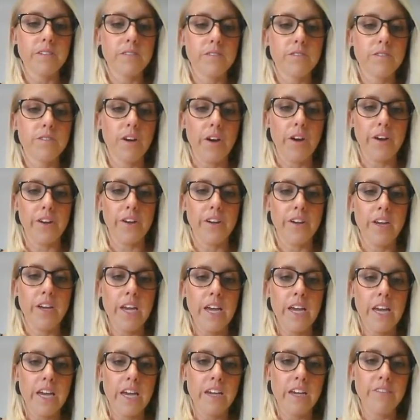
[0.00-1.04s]
So
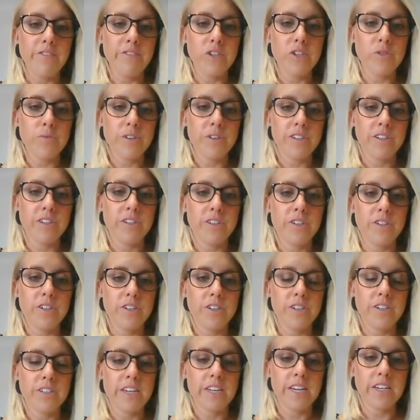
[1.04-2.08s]
if you were to
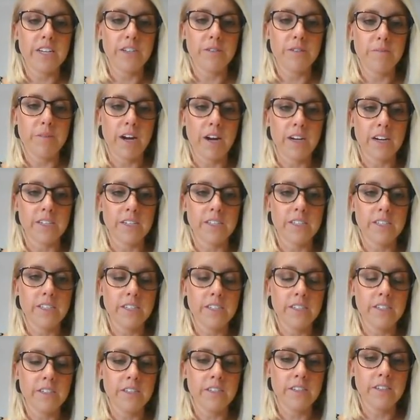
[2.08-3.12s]
choose kitchen
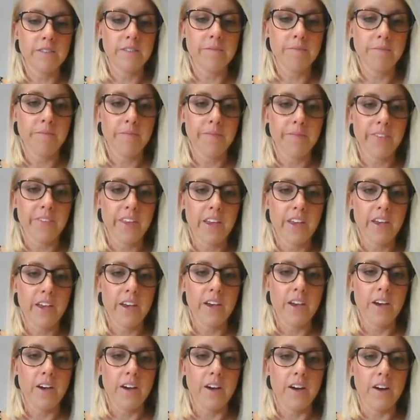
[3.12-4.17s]
practices,
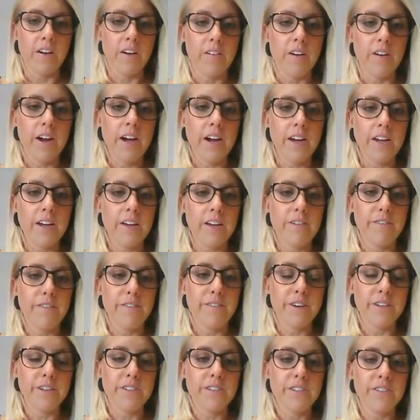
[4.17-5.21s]
all right,
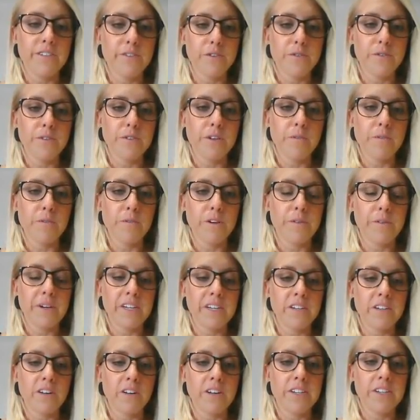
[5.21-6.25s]
first of all, you want to
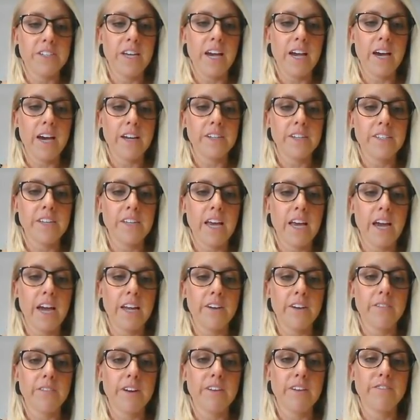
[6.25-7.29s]
acknowledge how does
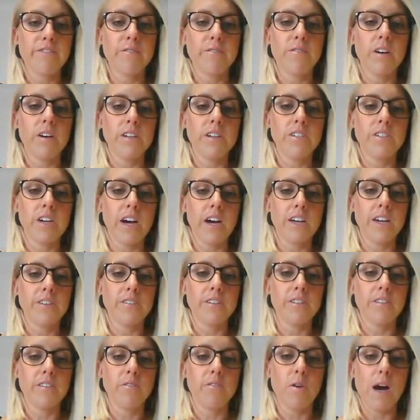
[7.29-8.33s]
catering for a
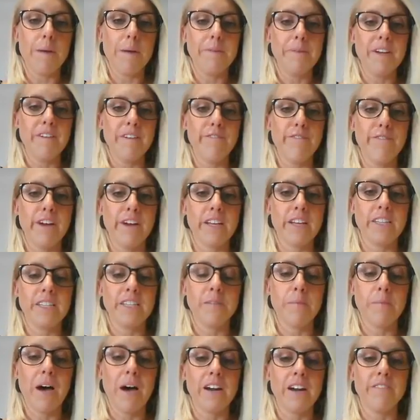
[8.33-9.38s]
dietary requirement affect
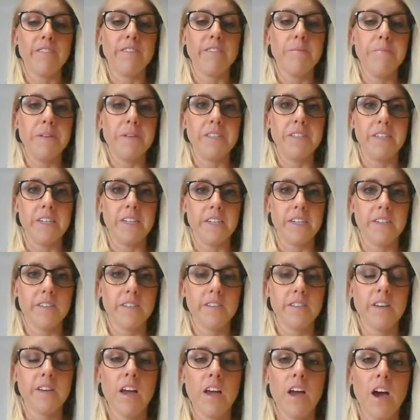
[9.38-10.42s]
this part of the
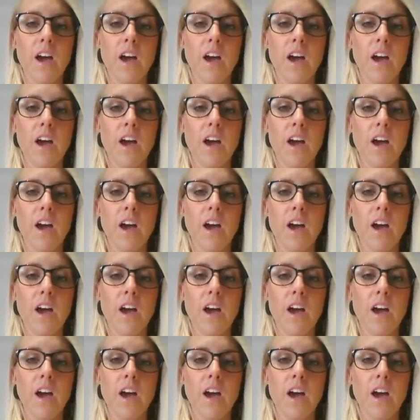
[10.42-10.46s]
business?